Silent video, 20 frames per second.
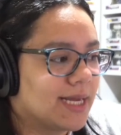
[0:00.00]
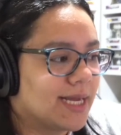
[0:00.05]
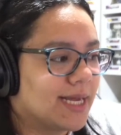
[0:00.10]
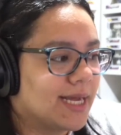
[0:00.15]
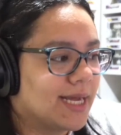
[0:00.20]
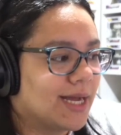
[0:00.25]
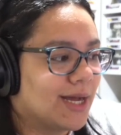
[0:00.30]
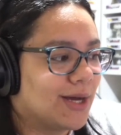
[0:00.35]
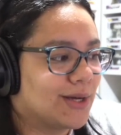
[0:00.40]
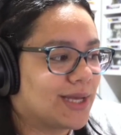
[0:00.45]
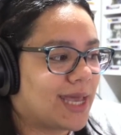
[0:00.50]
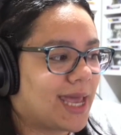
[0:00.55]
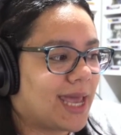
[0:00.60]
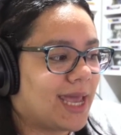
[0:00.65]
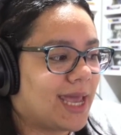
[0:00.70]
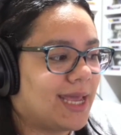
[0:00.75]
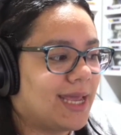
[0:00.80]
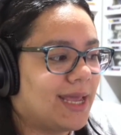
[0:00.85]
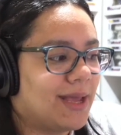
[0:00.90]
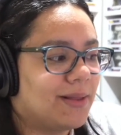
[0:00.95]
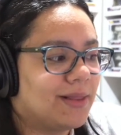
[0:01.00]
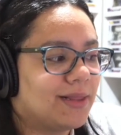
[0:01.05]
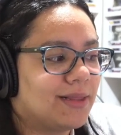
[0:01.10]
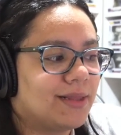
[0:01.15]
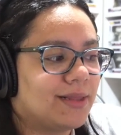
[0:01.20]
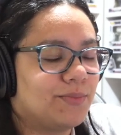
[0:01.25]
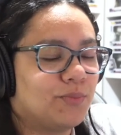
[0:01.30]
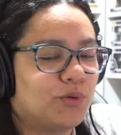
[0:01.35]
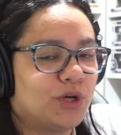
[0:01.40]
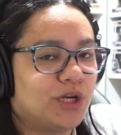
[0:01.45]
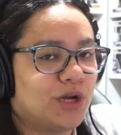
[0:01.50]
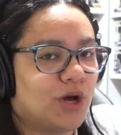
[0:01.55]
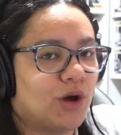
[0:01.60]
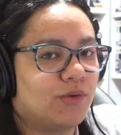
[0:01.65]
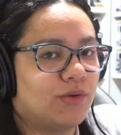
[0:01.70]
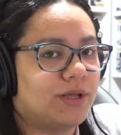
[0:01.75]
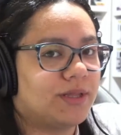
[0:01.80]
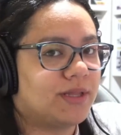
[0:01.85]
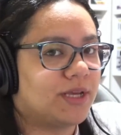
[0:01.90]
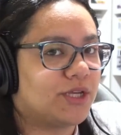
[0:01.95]
Okay, we
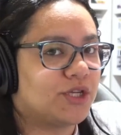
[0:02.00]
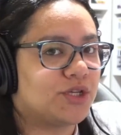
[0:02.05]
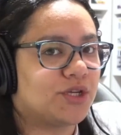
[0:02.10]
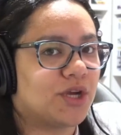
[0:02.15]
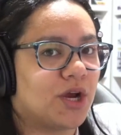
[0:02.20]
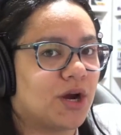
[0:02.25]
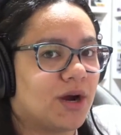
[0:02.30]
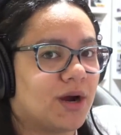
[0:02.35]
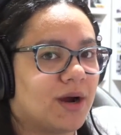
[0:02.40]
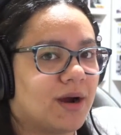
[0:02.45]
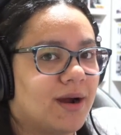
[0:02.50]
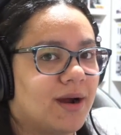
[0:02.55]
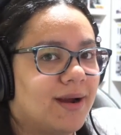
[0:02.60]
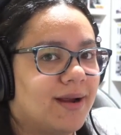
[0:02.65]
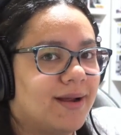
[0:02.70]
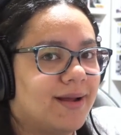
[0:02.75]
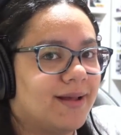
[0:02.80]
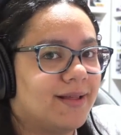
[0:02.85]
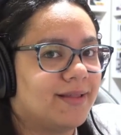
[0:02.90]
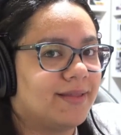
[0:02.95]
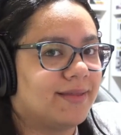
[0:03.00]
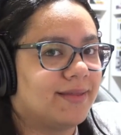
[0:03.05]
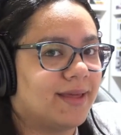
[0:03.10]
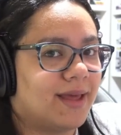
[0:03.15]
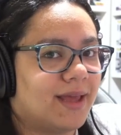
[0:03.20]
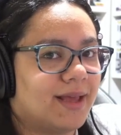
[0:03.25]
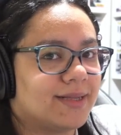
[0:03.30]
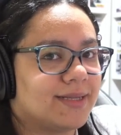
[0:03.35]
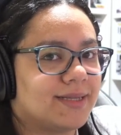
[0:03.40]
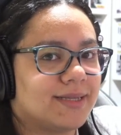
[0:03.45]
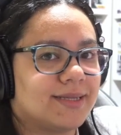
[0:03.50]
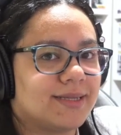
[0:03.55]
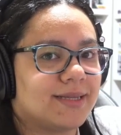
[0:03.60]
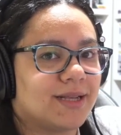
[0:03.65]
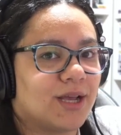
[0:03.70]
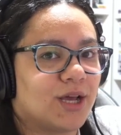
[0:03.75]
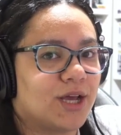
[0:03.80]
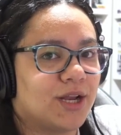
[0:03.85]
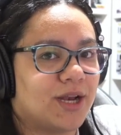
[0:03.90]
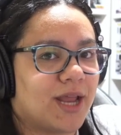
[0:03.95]
know that they share this
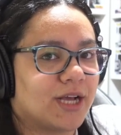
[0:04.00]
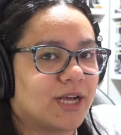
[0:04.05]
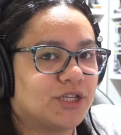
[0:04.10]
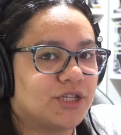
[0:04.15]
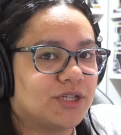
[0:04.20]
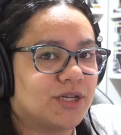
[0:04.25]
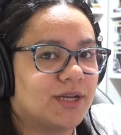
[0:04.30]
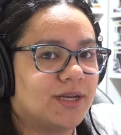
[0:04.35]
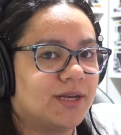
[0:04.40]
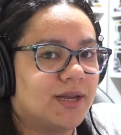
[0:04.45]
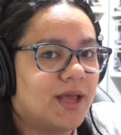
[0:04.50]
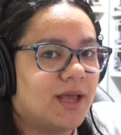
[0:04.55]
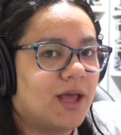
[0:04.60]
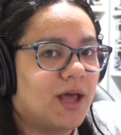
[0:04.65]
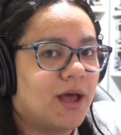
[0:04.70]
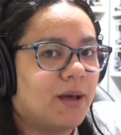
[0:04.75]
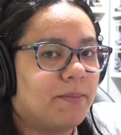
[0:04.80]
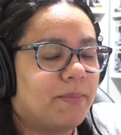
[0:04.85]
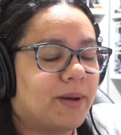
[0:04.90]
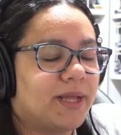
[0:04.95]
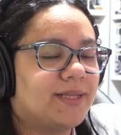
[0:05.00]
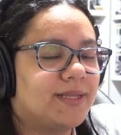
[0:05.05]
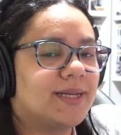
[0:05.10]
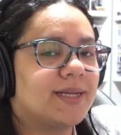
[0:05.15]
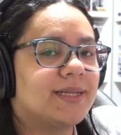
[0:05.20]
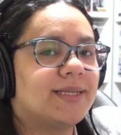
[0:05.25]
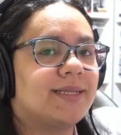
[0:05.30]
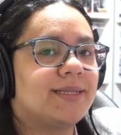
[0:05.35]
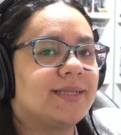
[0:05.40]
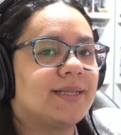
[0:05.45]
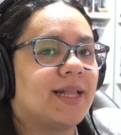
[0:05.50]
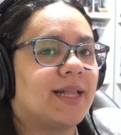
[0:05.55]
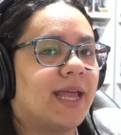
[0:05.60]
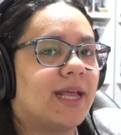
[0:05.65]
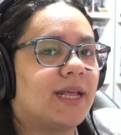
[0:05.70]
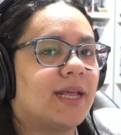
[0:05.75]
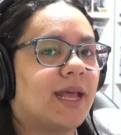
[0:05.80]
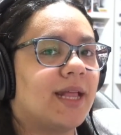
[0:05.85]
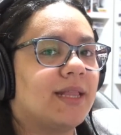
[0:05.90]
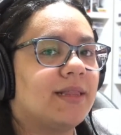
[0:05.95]
connection, but does,
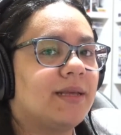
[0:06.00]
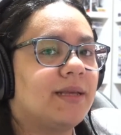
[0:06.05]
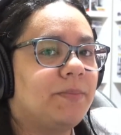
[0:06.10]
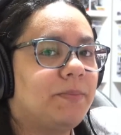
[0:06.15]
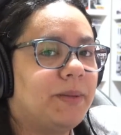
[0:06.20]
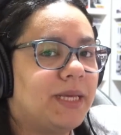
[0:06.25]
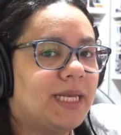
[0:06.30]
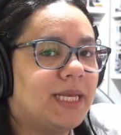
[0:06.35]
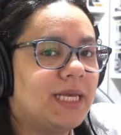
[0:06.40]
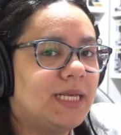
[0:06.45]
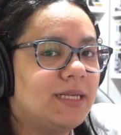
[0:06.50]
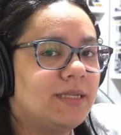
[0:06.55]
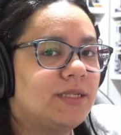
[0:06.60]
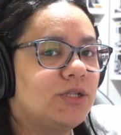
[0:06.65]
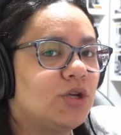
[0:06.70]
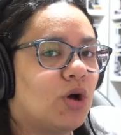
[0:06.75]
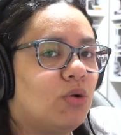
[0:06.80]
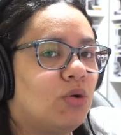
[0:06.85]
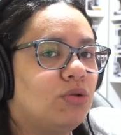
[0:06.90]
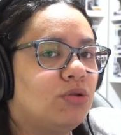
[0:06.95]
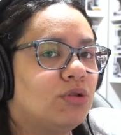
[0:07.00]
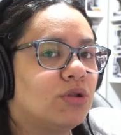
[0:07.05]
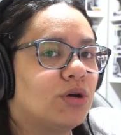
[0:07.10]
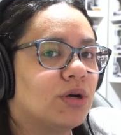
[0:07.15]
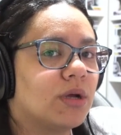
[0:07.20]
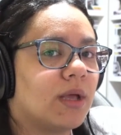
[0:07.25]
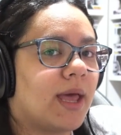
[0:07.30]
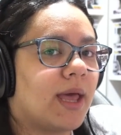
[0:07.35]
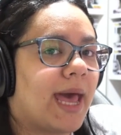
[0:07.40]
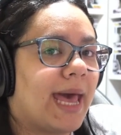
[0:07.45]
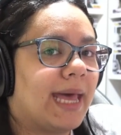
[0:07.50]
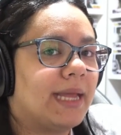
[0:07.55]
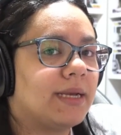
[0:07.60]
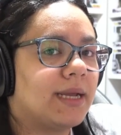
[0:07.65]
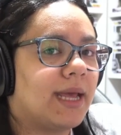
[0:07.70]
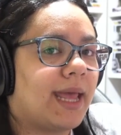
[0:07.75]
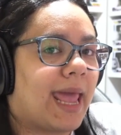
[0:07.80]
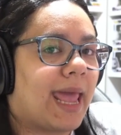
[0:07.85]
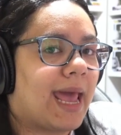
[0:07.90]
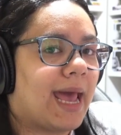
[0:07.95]
like, the BDs don't look at
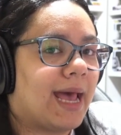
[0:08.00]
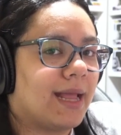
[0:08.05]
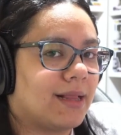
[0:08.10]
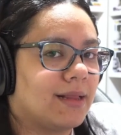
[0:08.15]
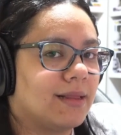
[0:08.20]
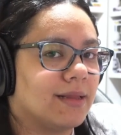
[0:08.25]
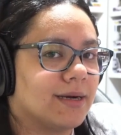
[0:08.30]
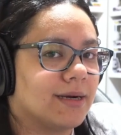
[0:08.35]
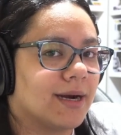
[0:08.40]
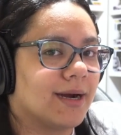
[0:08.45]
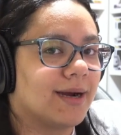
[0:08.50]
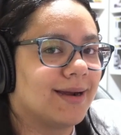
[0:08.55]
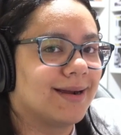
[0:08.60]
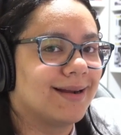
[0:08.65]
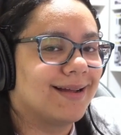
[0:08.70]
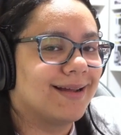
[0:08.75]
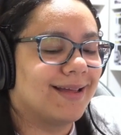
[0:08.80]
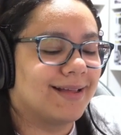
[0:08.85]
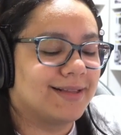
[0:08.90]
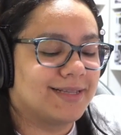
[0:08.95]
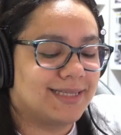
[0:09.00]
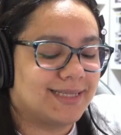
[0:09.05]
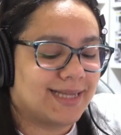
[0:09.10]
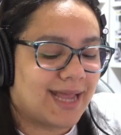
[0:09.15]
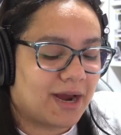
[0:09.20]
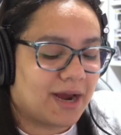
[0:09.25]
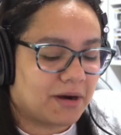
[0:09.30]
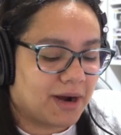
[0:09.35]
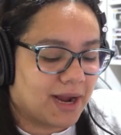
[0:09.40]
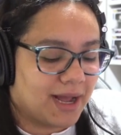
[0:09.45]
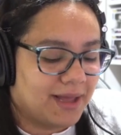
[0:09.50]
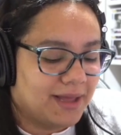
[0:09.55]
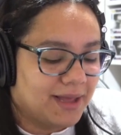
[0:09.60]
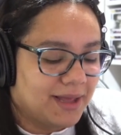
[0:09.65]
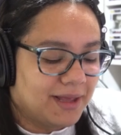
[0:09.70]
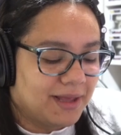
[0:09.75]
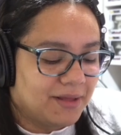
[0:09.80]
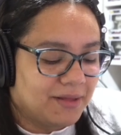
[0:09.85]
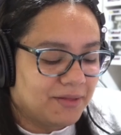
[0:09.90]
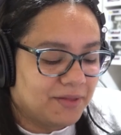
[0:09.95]
Adler and Sarah
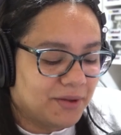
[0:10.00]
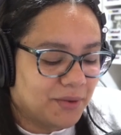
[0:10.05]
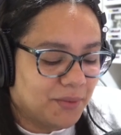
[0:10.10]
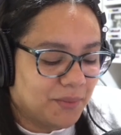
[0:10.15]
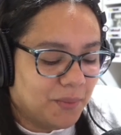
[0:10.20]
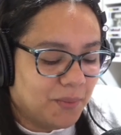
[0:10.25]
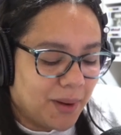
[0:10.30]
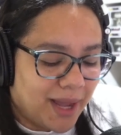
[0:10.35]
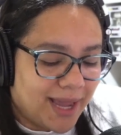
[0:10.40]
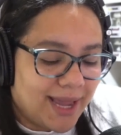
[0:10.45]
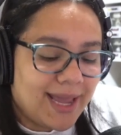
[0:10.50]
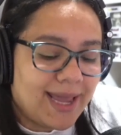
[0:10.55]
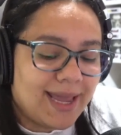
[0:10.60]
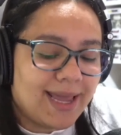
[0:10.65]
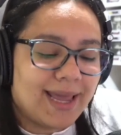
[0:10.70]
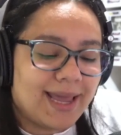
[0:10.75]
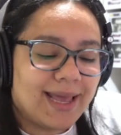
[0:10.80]
the way